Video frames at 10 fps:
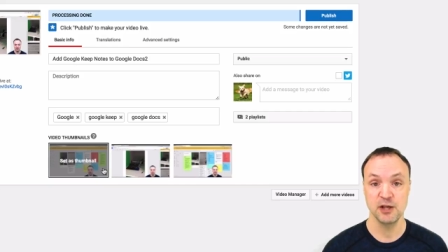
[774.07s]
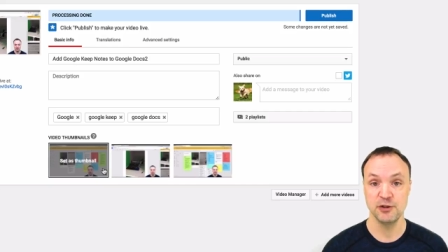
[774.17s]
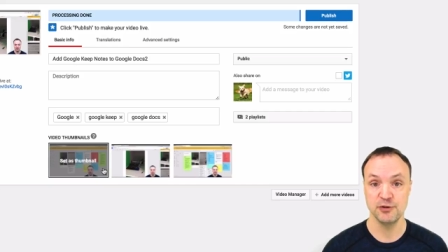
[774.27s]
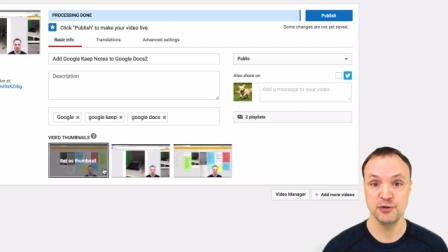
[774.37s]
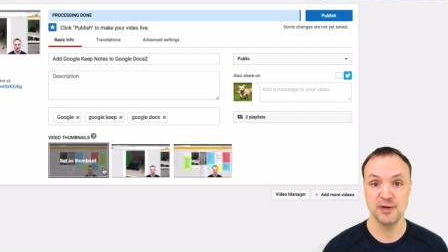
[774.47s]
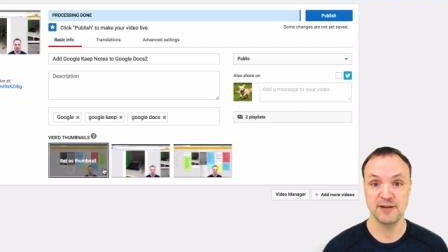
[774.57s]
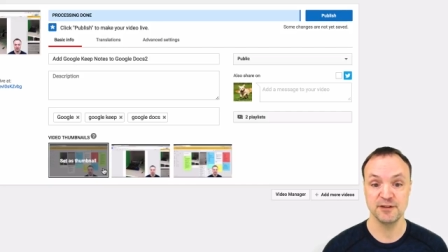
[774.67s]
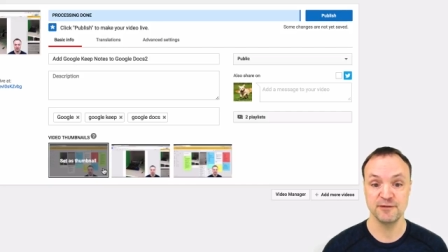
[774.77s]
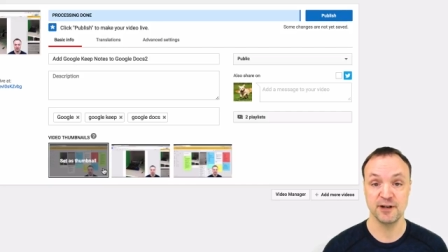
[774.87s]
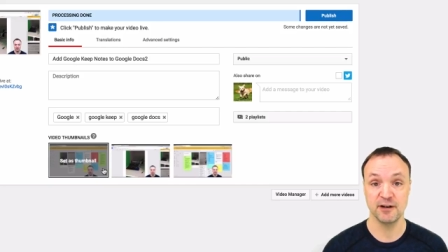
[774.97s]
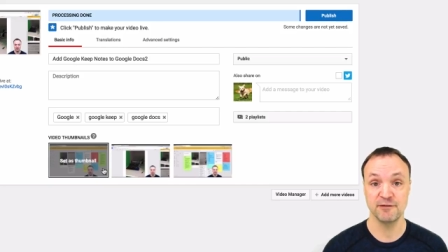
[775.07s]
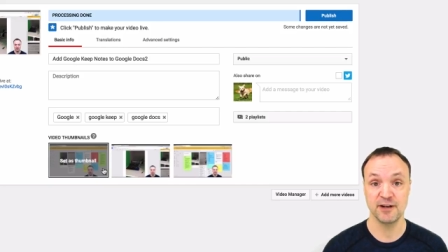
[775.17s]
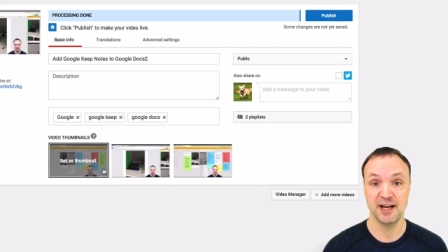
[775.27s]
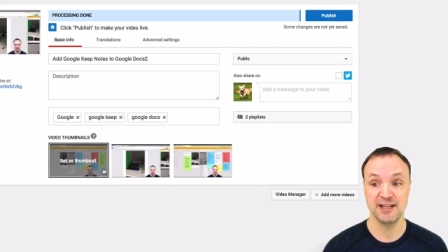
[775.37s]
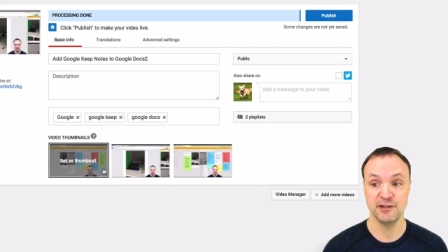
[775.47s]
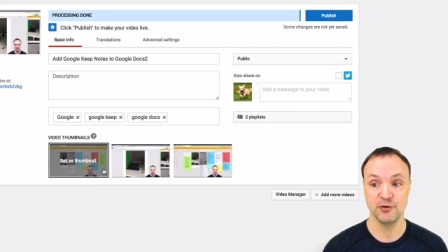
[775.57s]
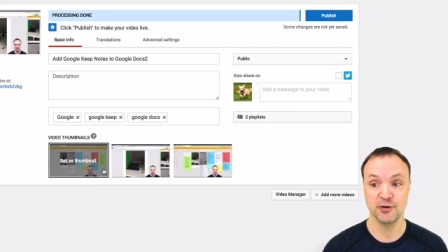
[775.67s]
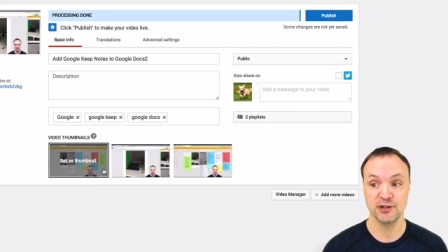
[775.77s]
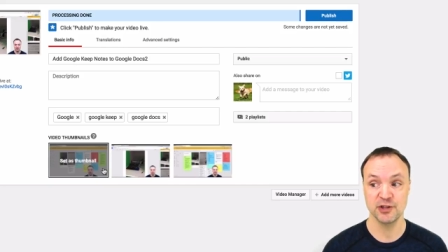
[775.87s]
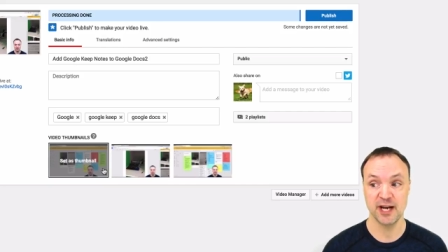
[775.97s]
You do have to verify
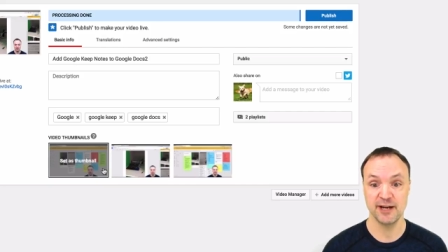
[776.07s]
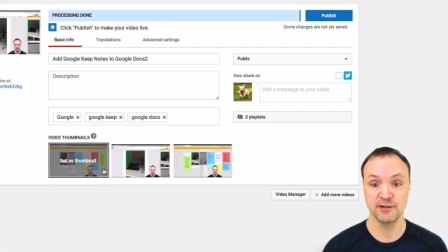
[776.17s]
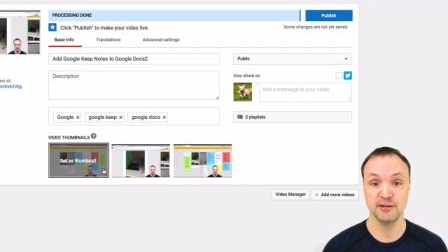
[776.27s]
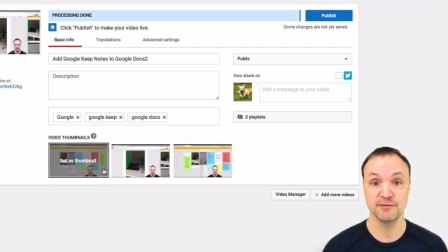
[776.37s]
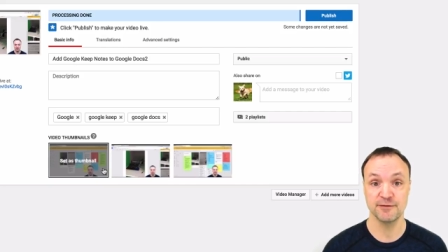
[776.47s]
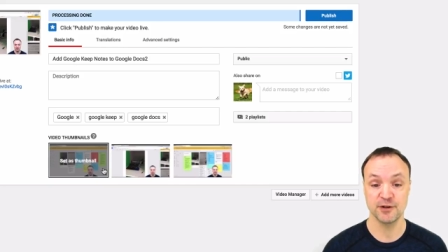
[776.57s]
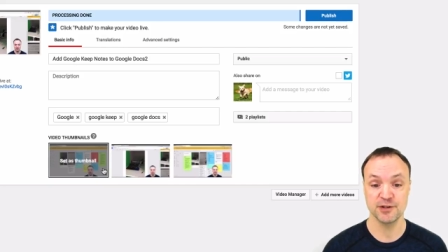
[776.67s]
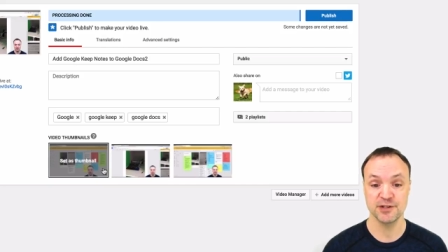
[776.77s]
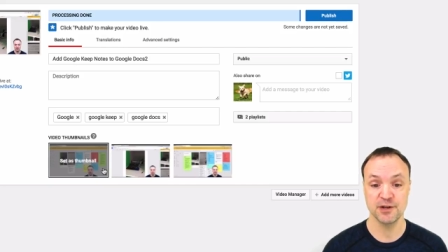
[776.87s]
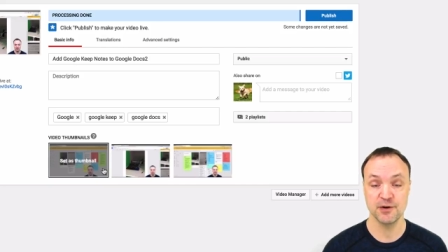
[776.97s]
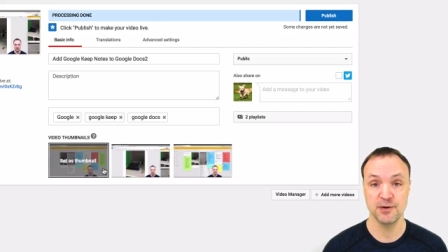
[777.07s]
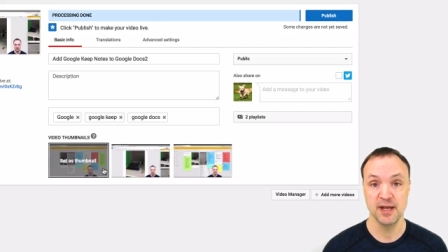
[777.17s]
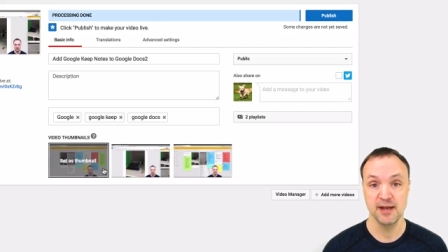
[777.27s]
your channel first though,